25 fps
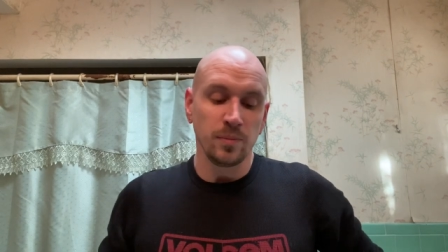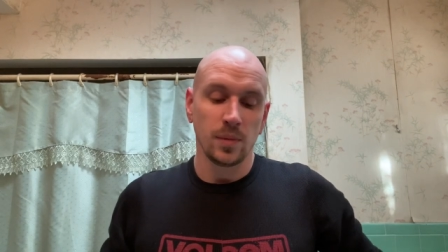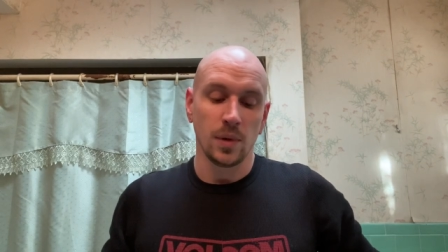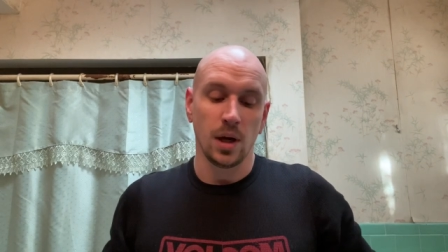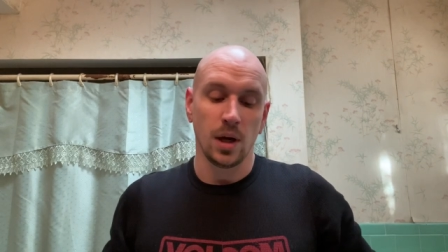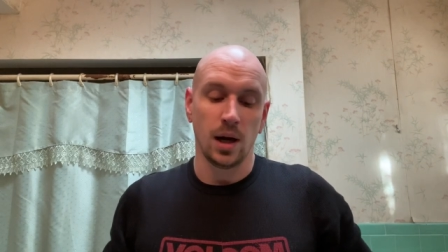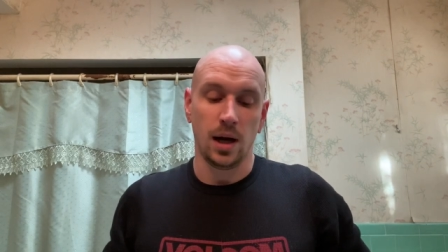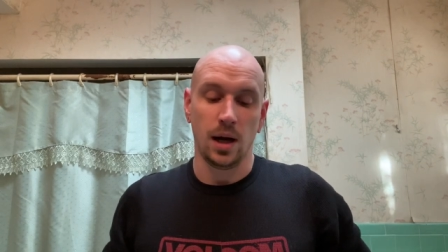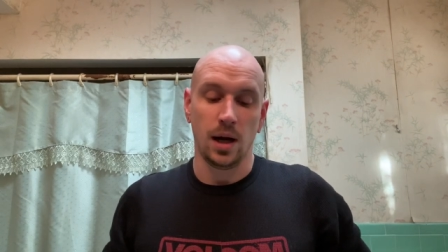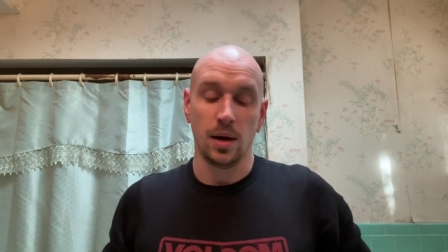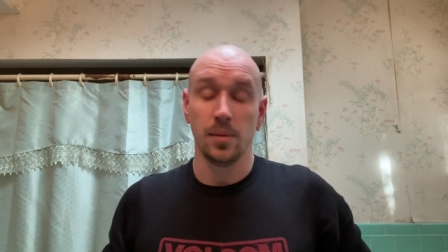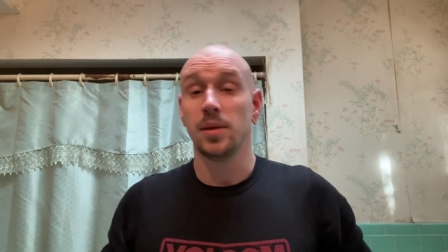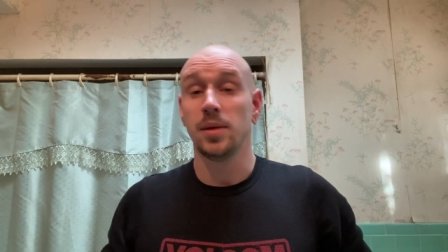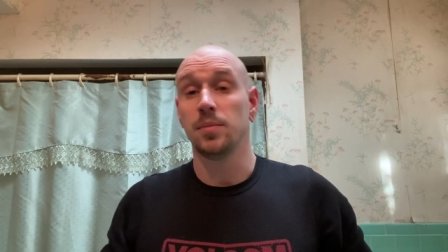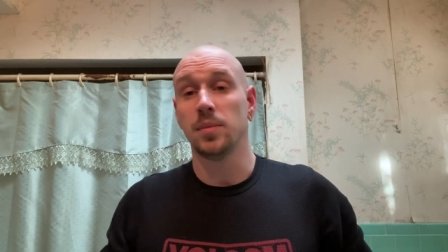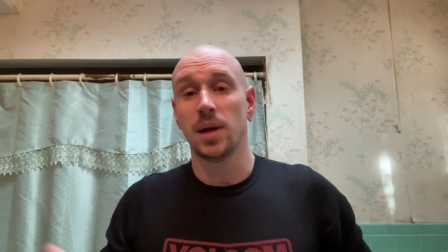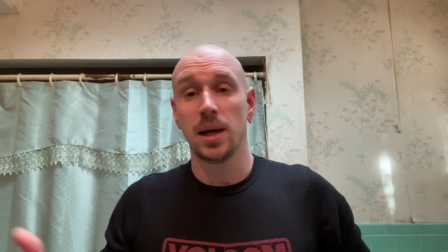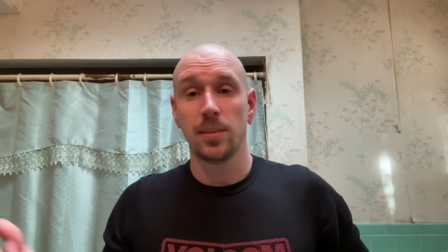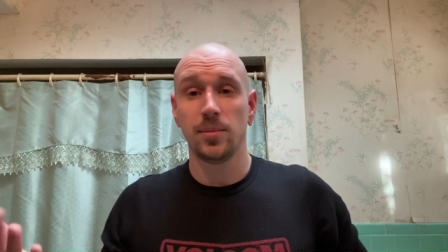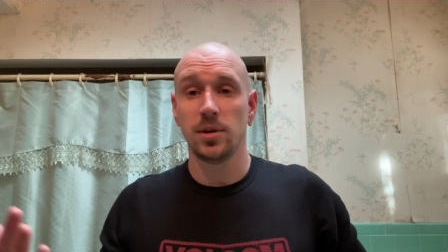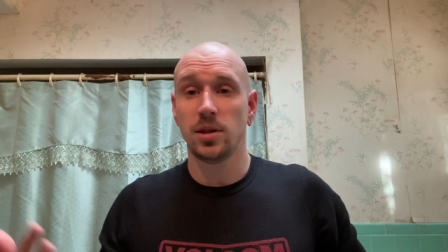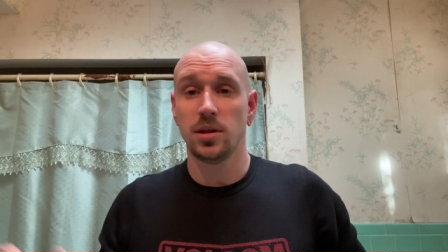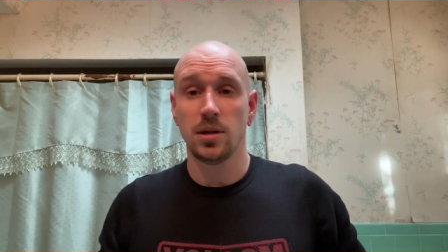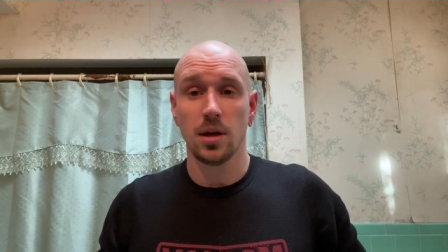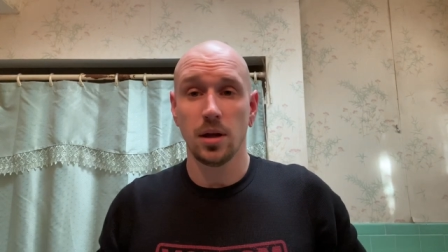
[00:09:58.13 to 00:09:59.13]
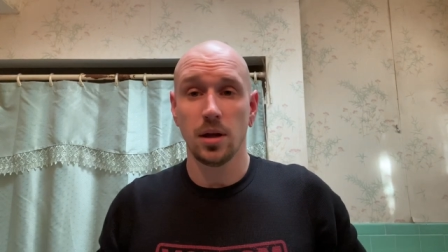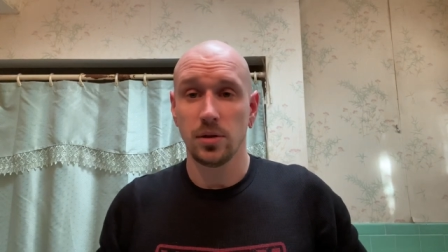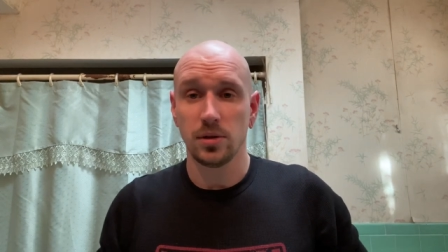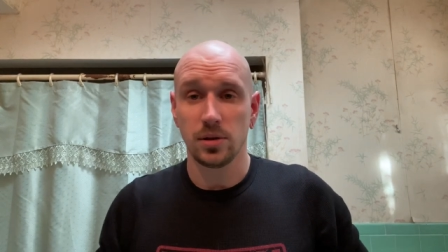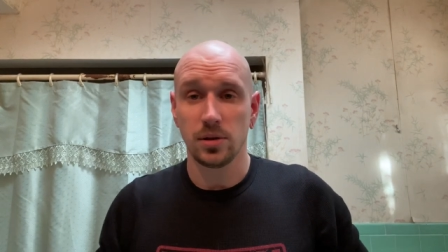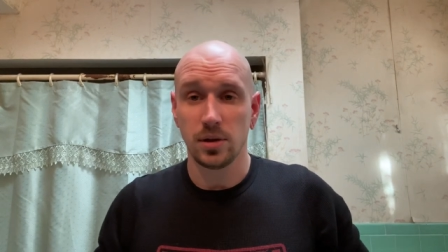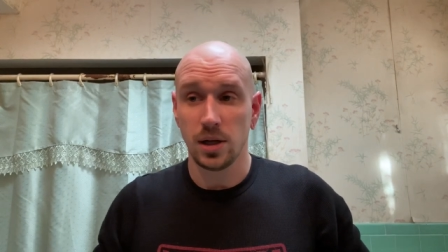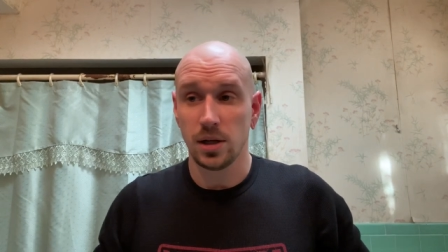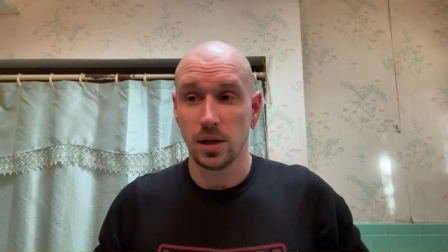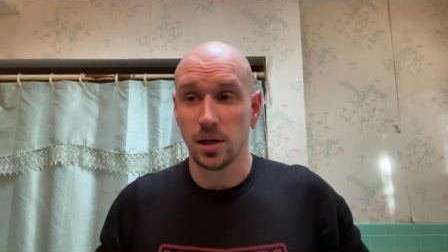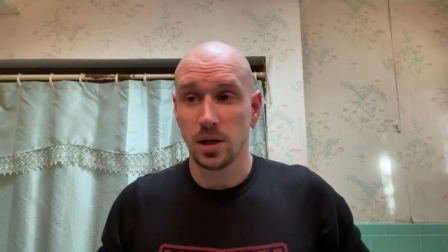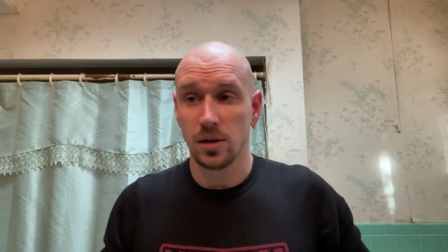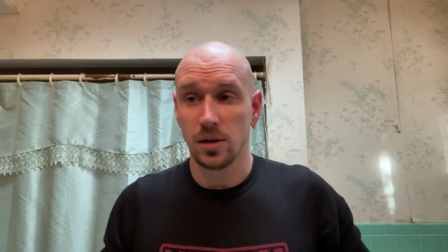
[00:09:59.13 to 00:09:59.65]
Uh, and maybe the other
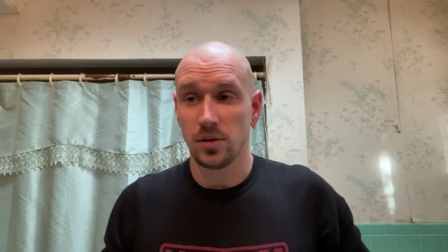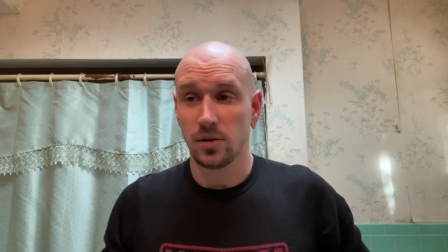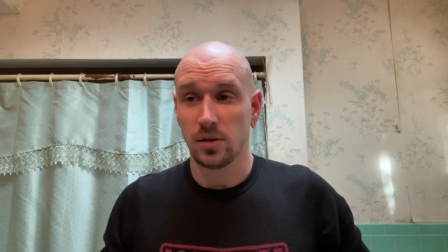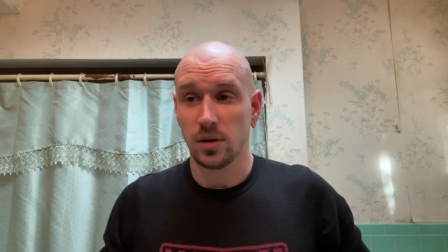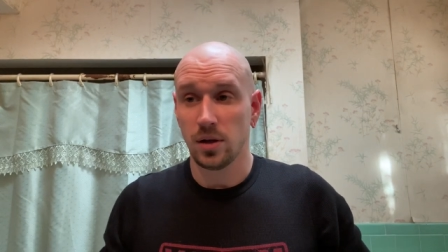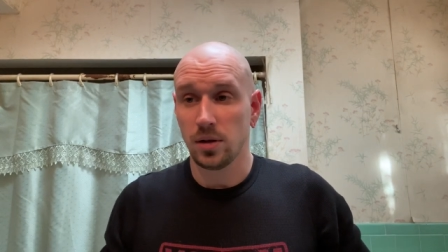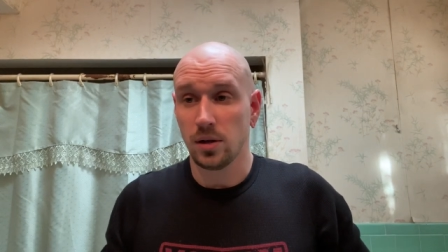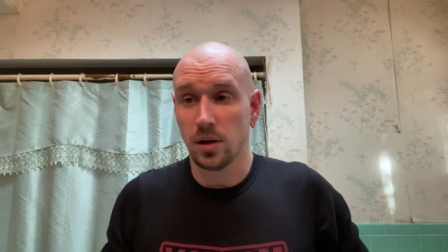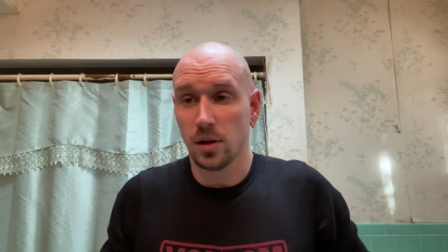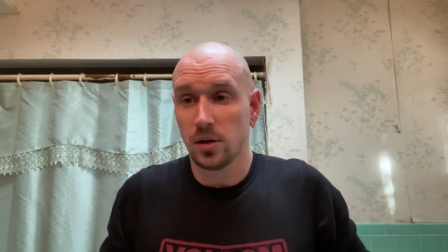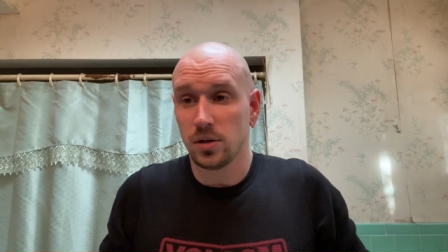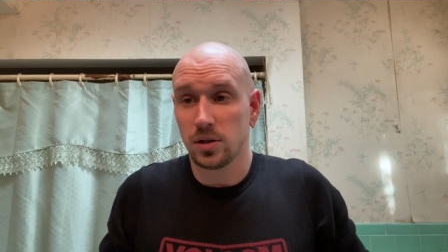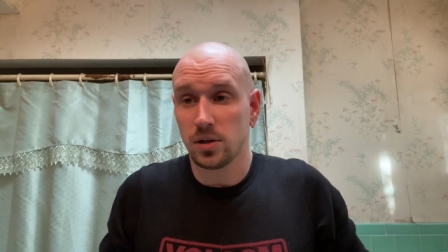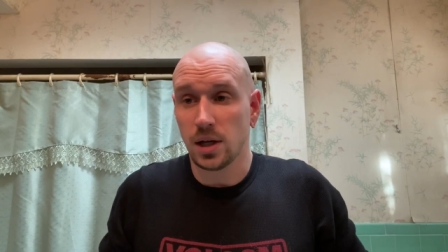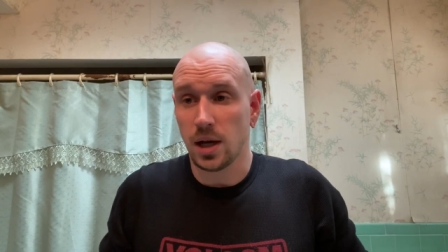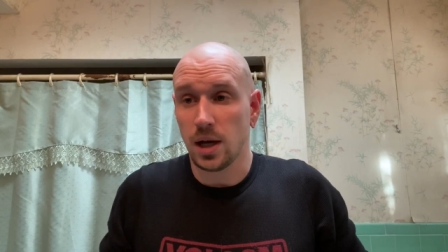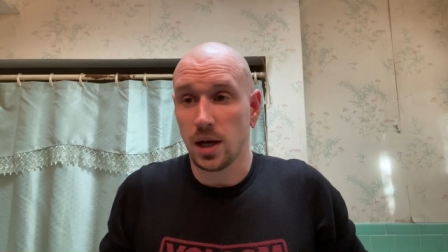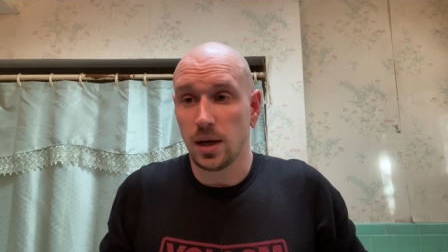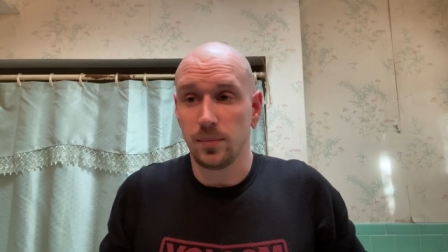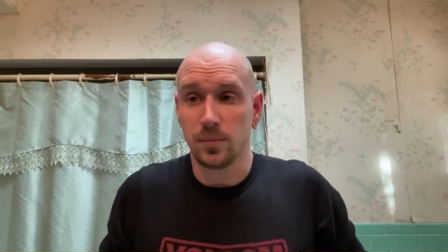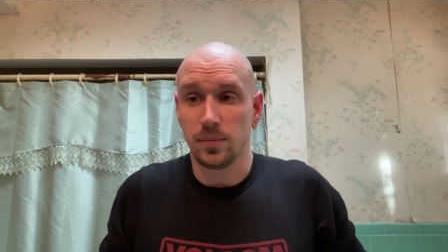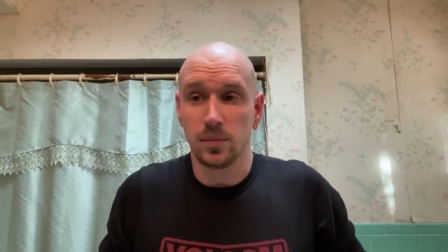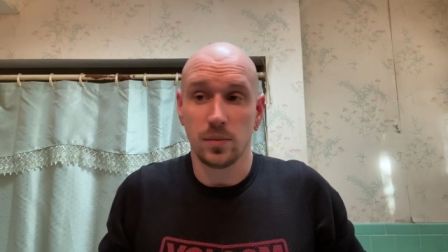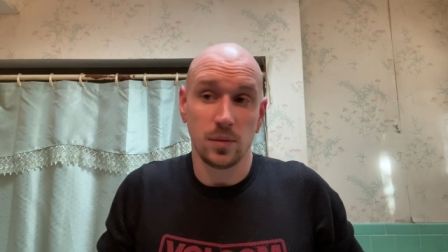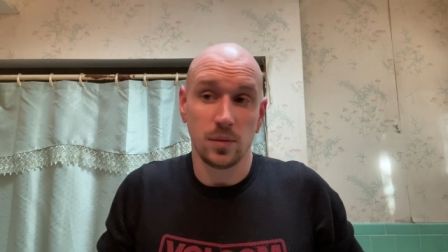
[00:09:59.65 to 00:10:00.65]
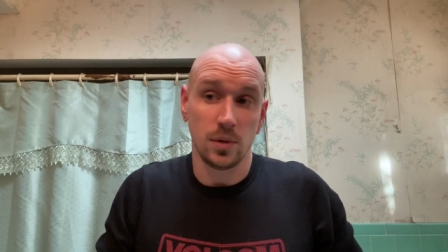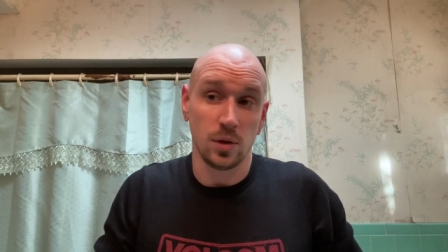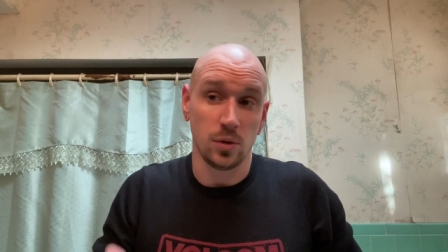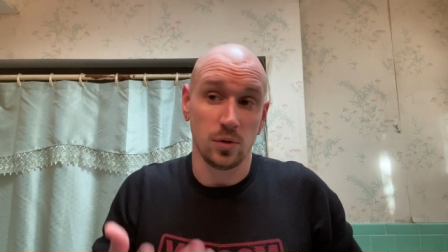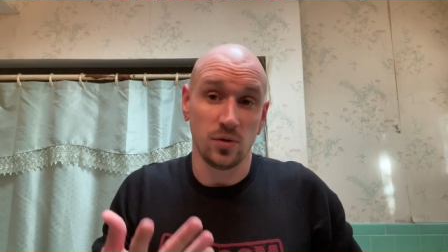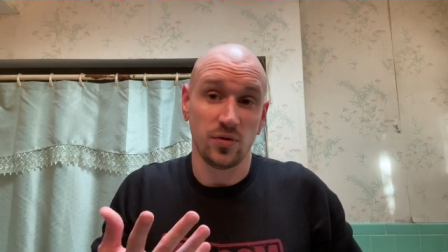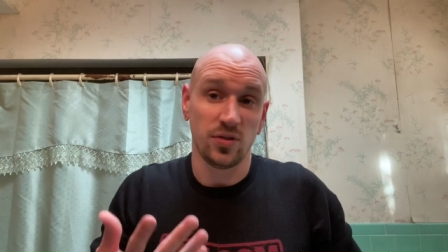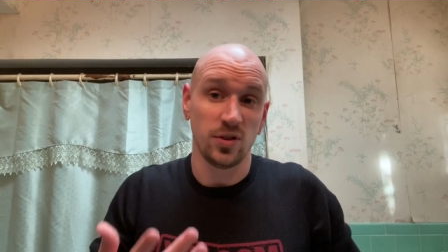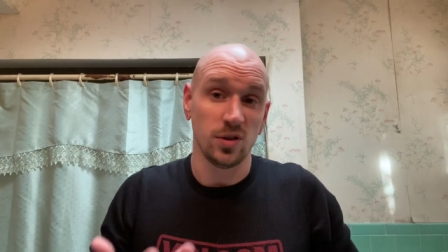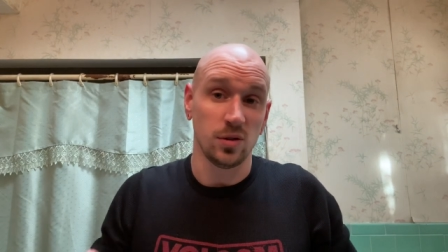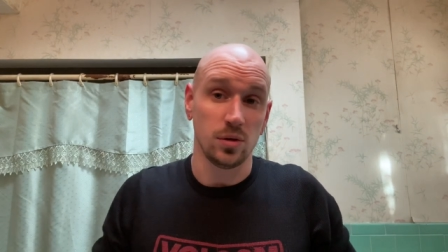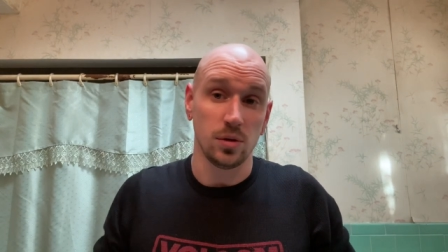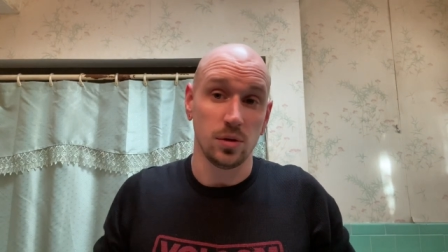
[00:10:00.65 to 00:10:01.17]
another, another time it will
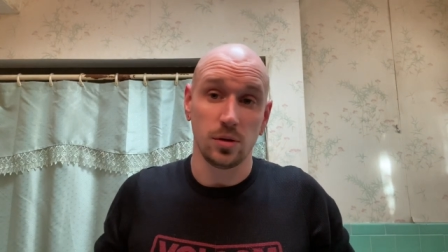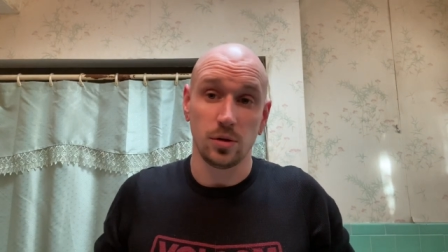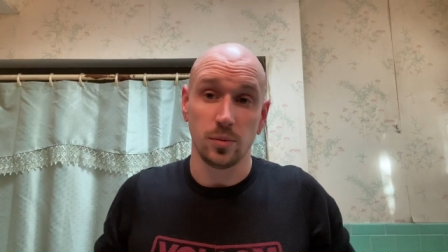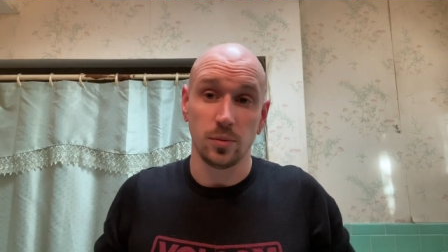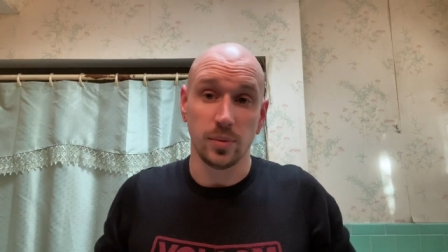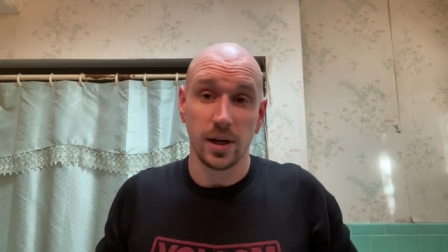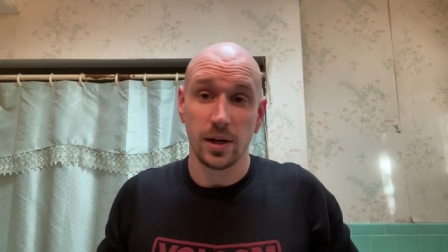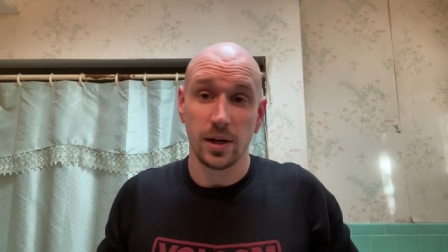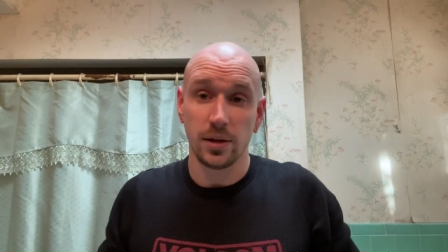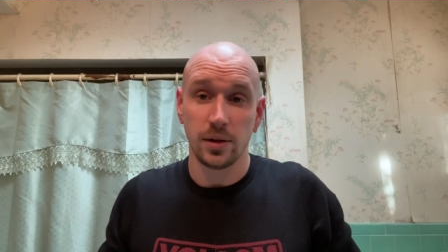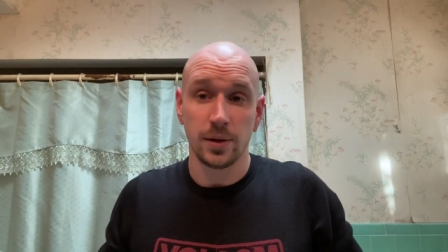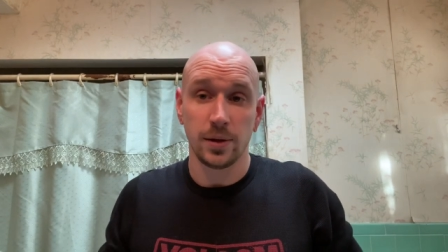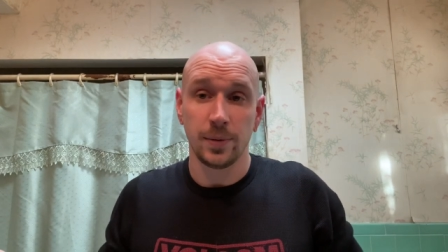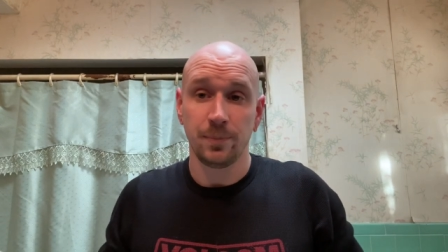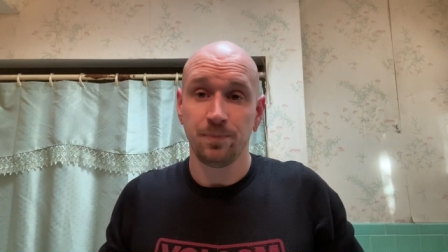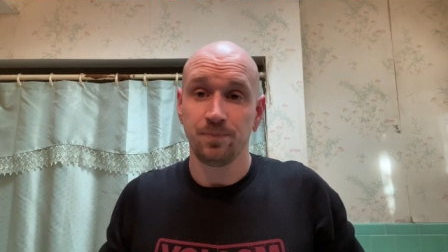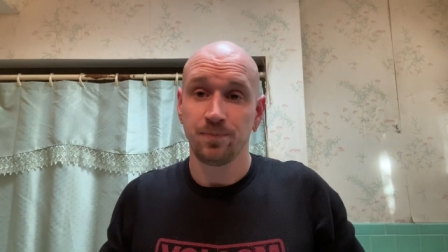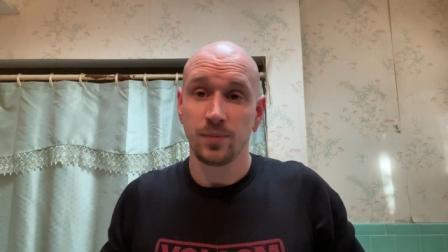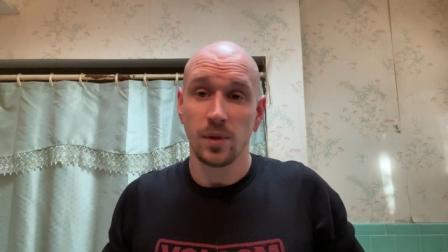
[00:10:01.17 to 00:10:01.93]
feel a little better.